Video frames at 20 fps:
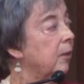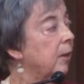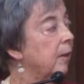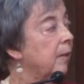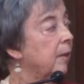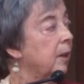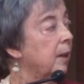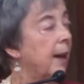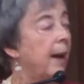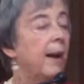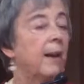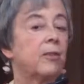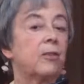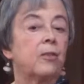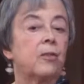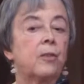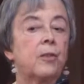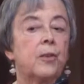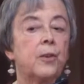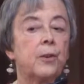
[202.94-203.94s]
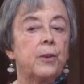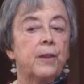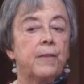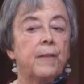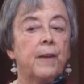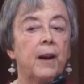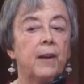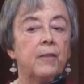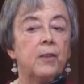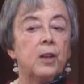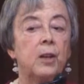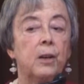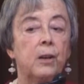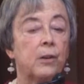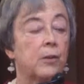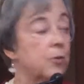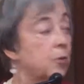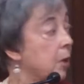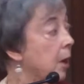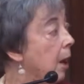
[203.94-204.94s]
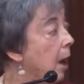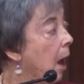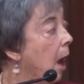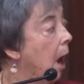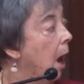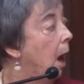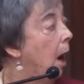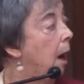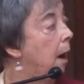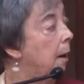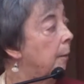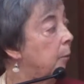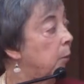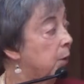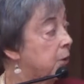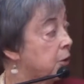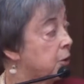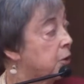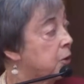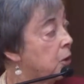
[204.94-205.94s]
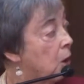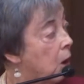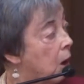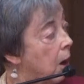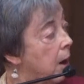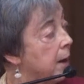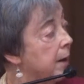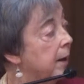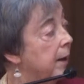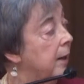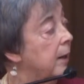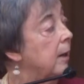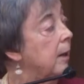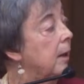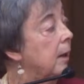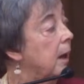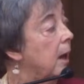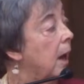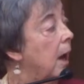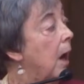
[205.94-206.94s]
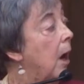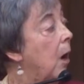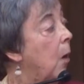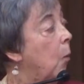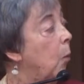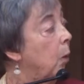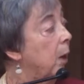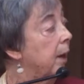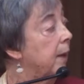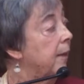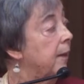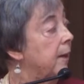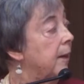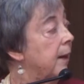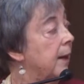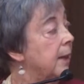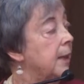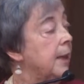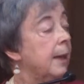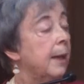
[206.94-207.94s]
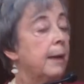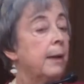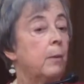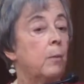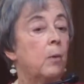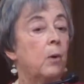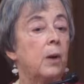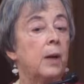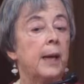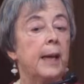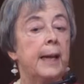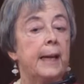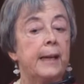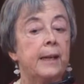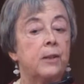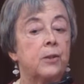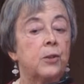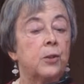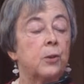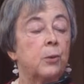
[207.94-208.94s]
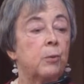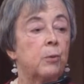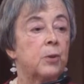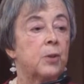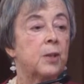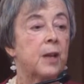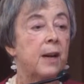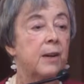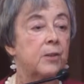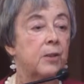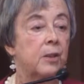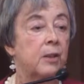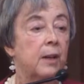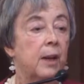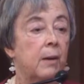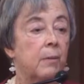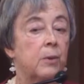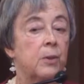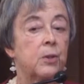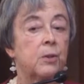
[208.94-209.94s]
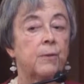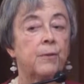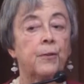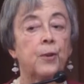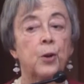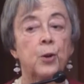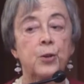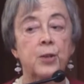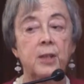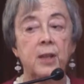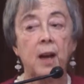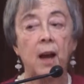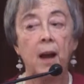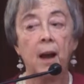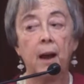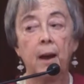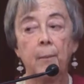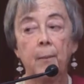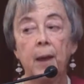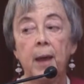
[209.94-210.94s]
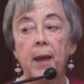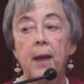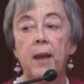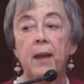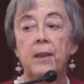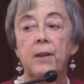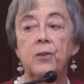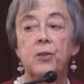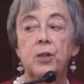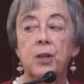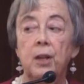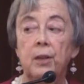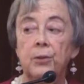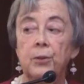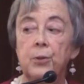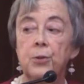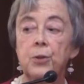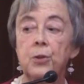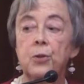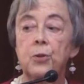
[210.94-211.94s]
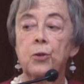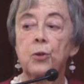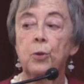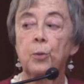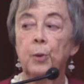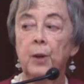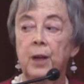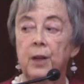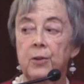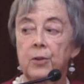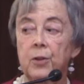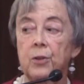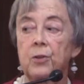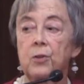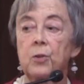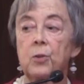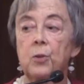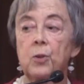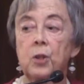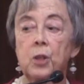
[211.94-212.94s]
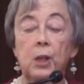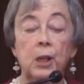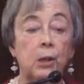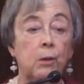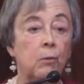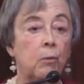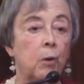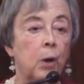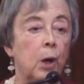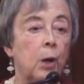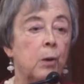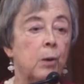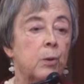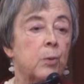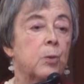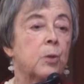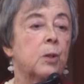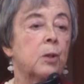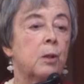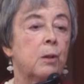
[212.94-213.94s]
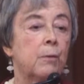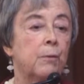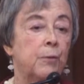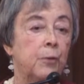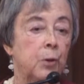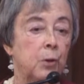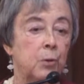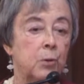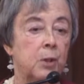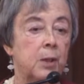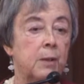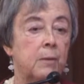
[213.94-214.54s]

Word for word: of the last 35 years, um, which started with the 1981-82 recession. That was the first time that shelters and soup kitchens and skid rows in the few